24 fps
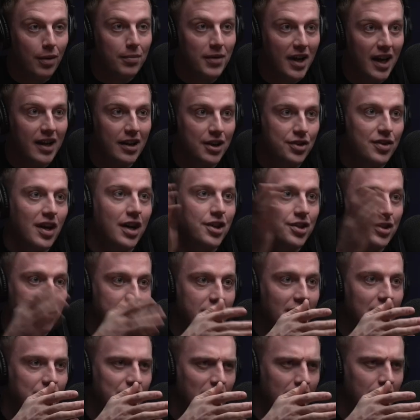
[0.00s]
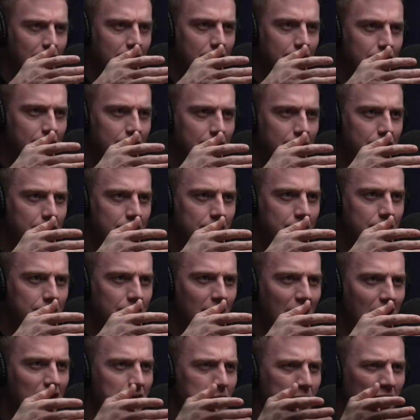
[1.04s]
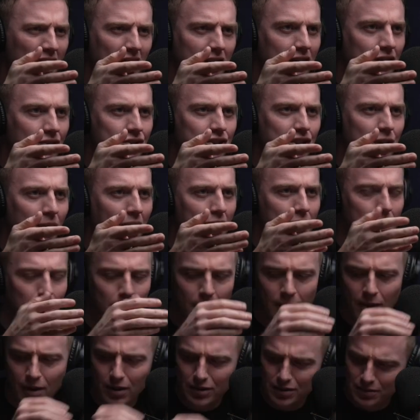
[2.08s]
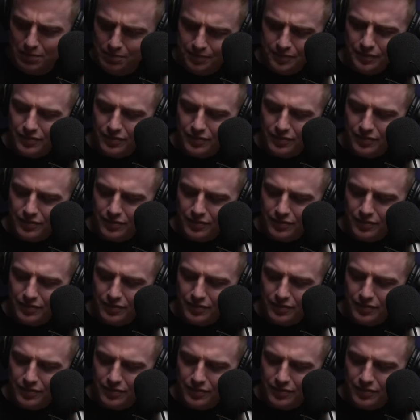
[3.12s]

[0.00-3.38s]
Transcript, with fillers: Naked Attraction to that Channel 5's Packed Lunch, or whatever it was called.